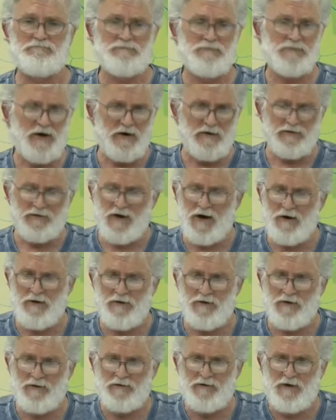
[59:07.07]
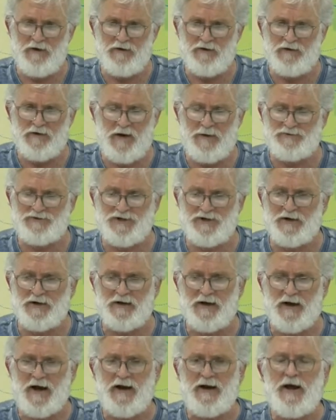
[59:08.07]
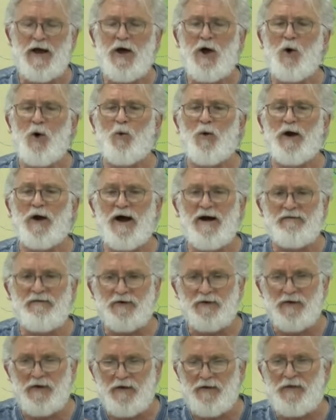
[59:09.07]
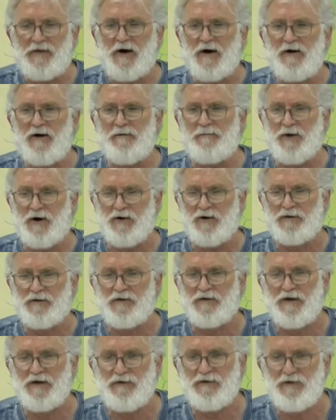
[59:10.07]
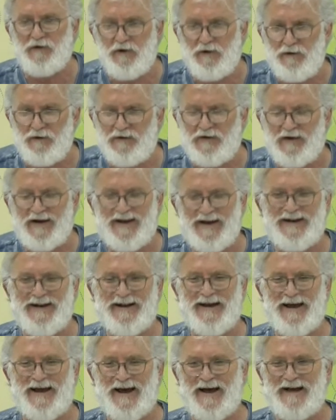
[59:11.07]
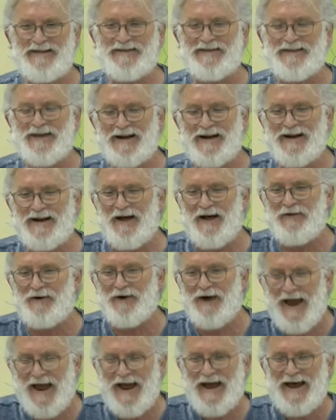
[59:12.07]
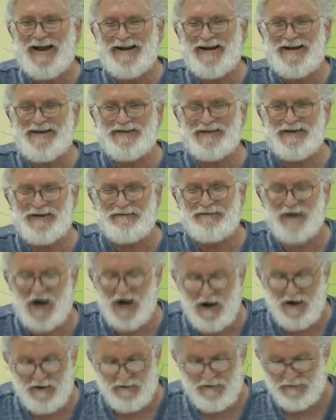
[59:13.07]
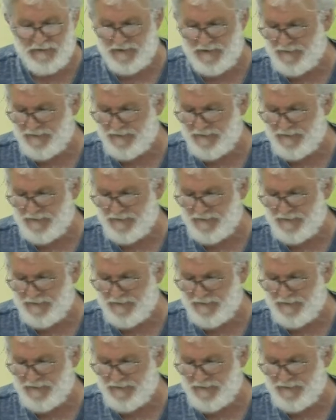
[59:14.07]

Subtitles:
There's no exception to that. Whenever the third person is used, it indicates that another hand is involved.